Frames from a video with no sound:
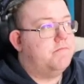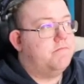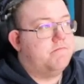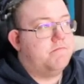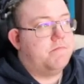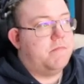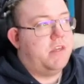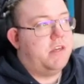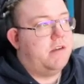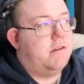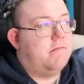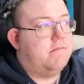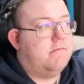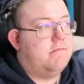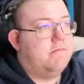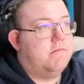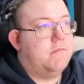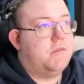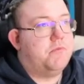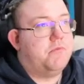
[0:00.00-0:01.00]
Yeah,
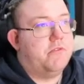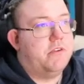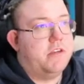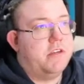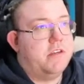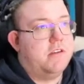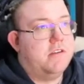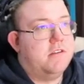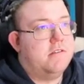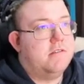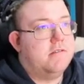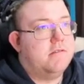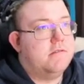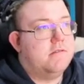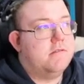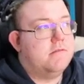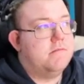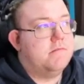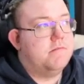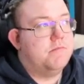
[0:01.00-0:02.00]
it's pretty good,
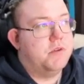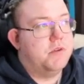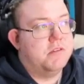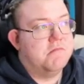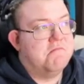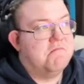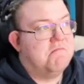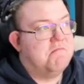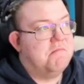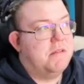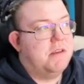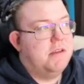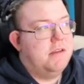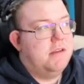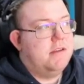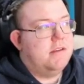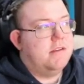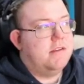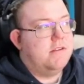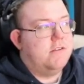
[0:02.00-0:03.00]
but
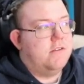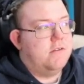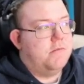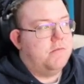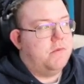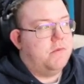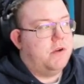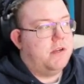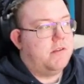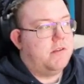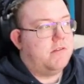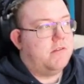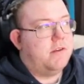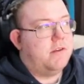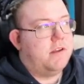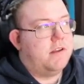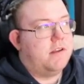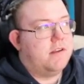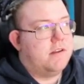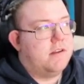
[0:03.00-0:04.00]
not my
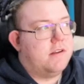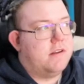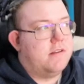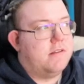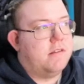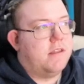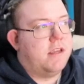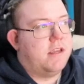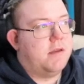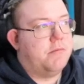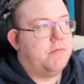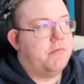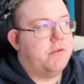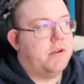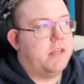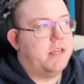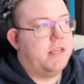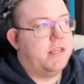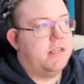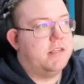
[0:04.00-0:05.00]
thing, and I think
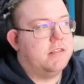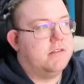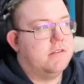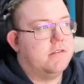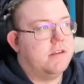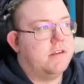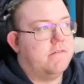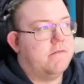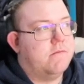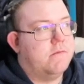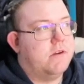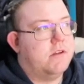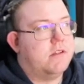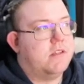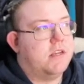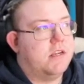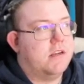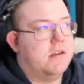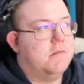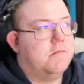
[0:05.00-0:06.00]
probably is not even worth
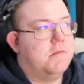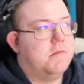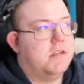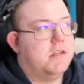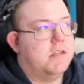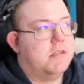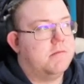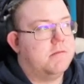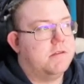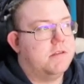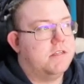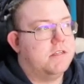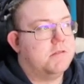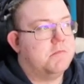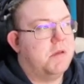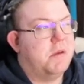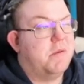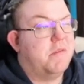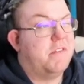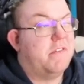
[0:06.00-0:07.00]
that kind of money, to be honest.
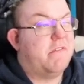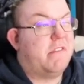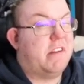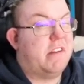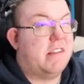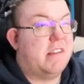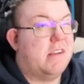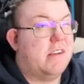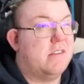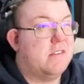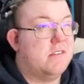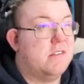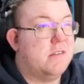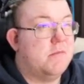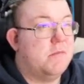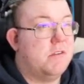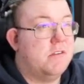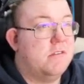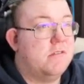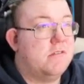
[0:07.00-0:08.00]
Maybe 15,000 at
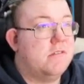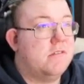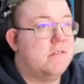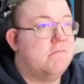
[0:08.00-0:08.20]
most.